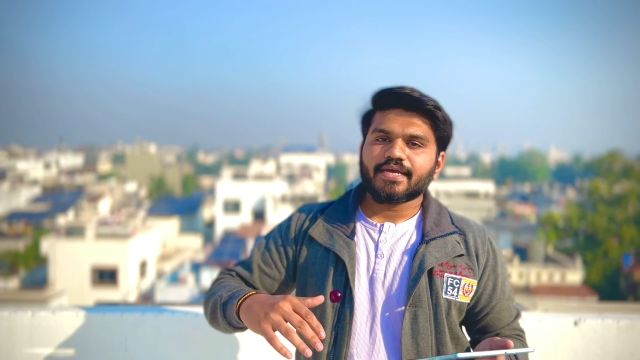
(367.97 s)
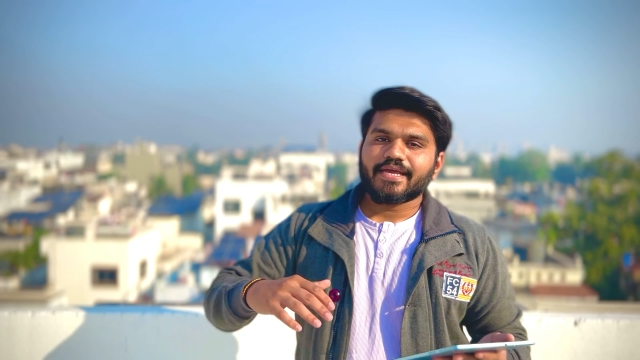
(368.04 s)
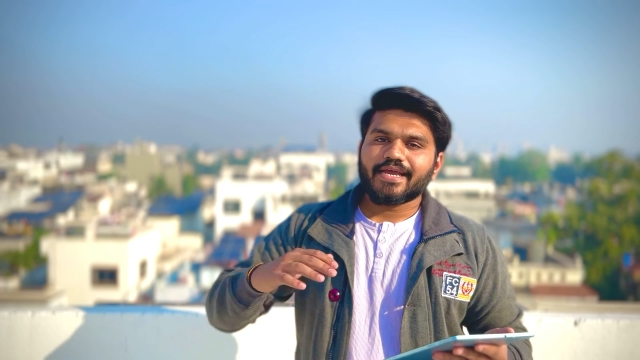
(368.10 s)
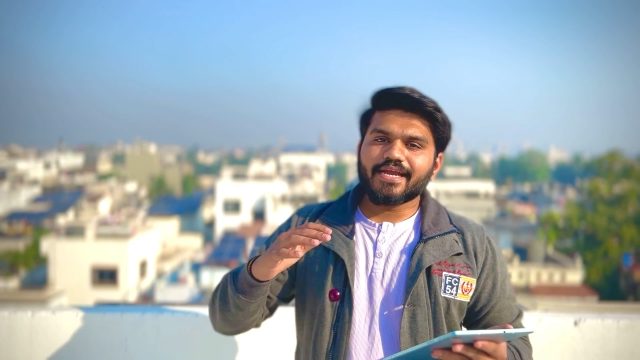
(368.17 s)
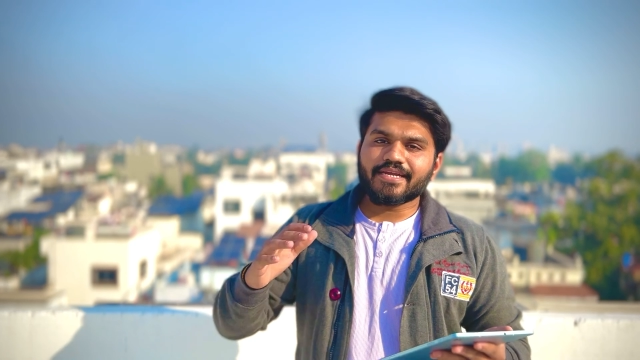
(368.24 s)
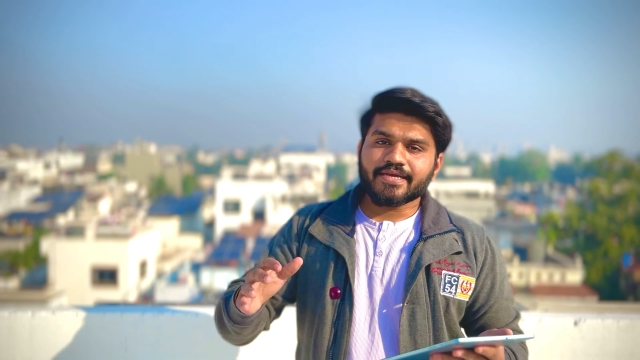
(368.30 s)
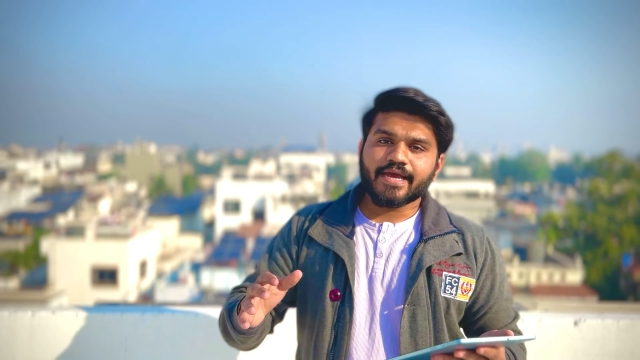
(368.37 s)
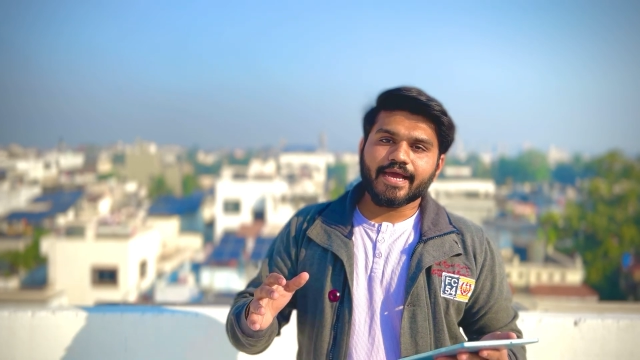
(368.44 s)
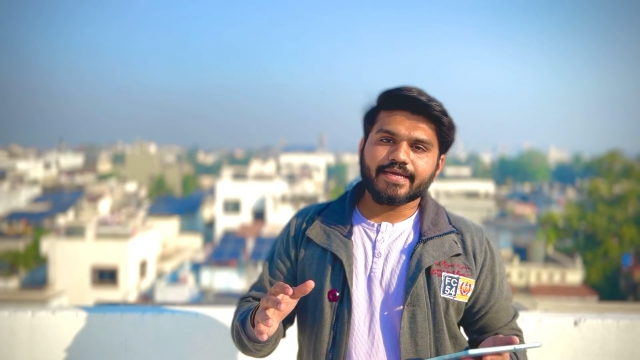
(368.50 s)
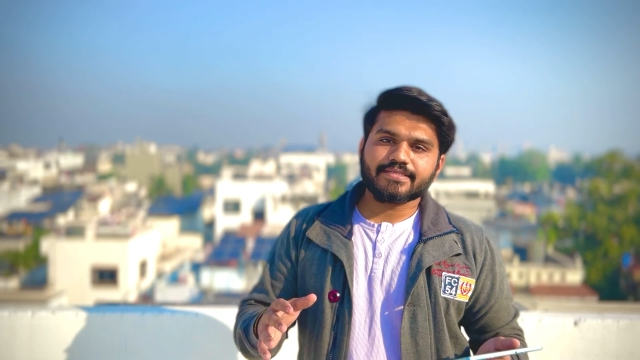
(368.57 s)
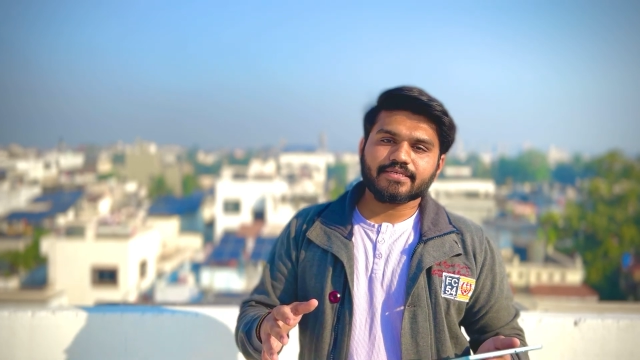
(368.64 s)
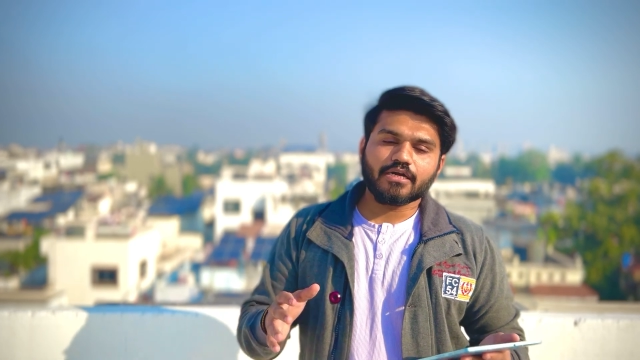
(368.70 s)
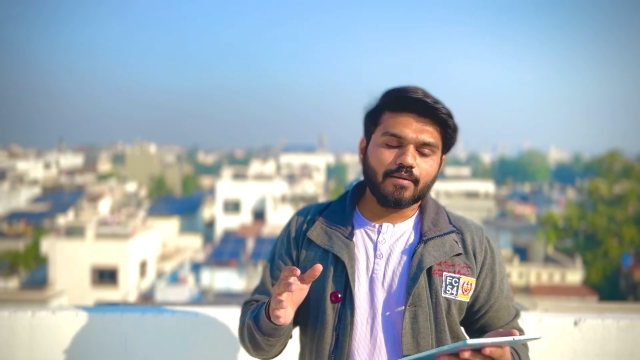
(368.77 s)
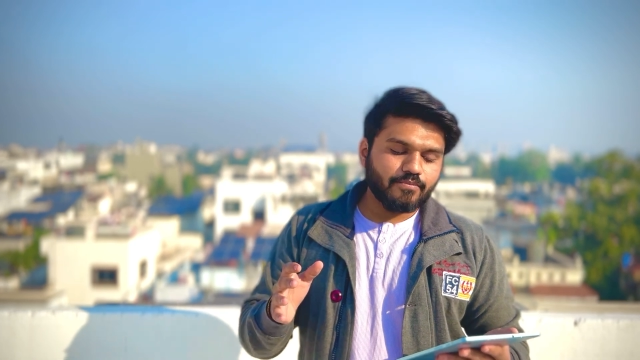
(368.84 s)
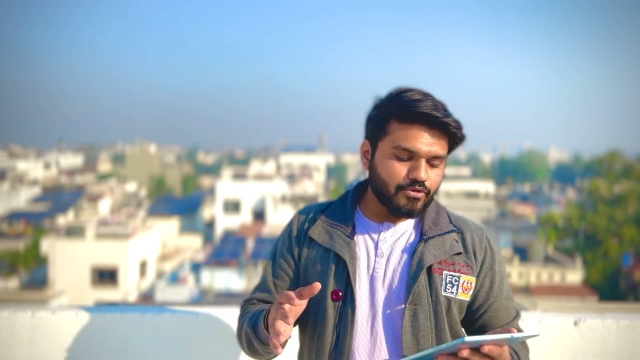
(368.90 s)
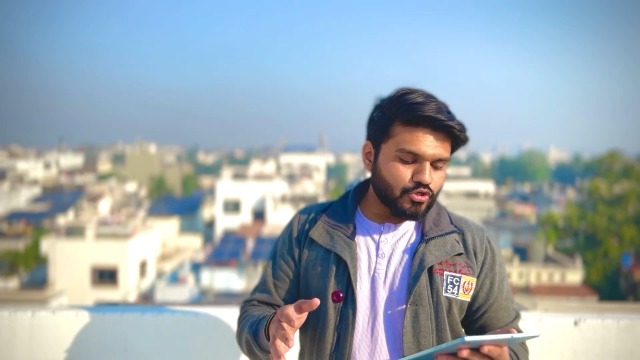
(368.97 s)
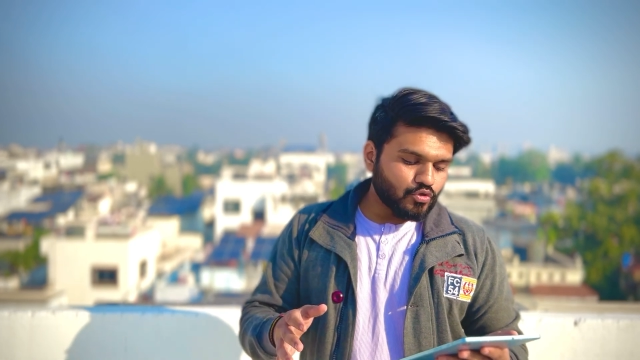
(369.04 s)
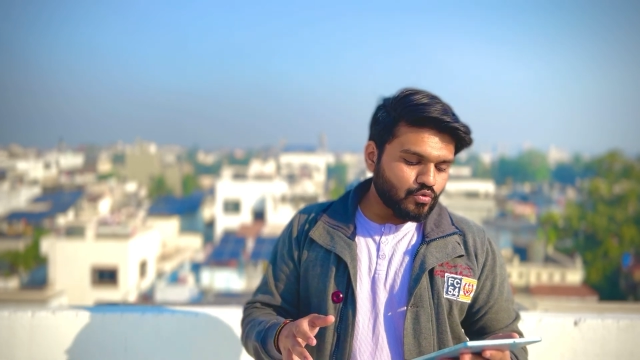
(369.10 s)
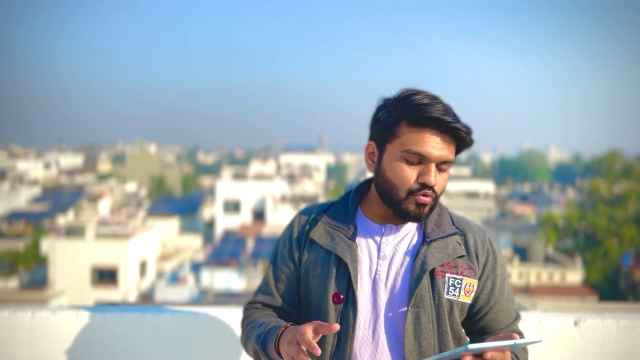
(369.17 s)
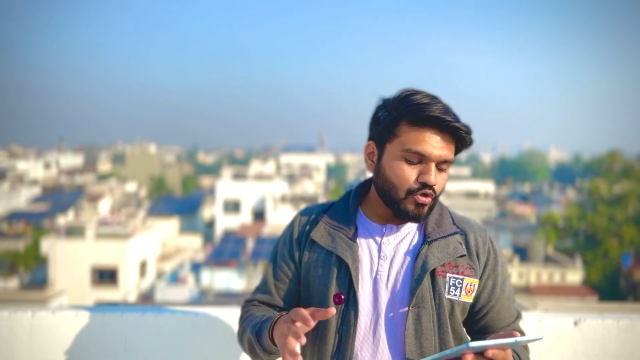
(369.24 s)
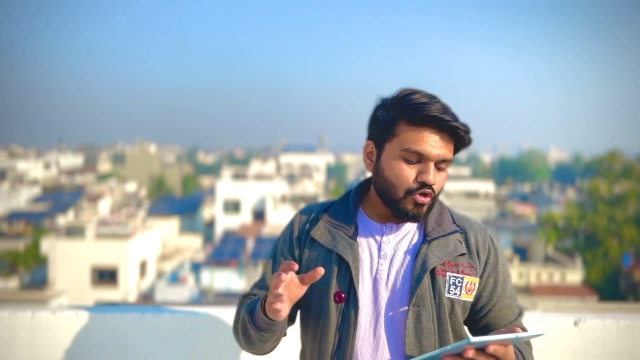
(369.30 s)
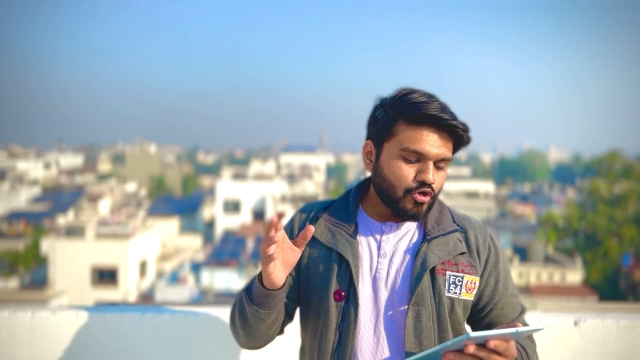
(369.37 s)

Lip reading: it has come to